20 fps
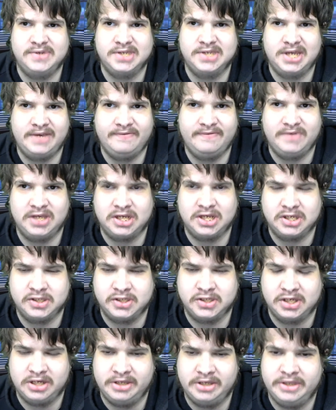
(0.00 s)
safety
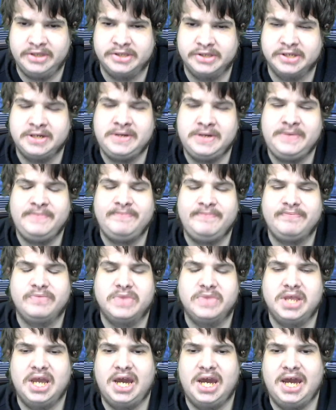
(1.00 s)
concern,
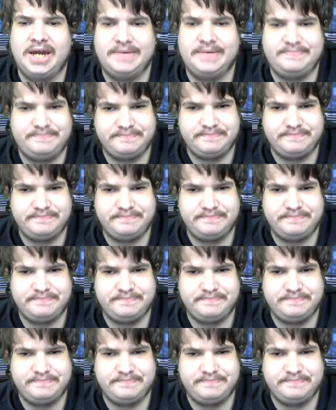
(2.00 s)
that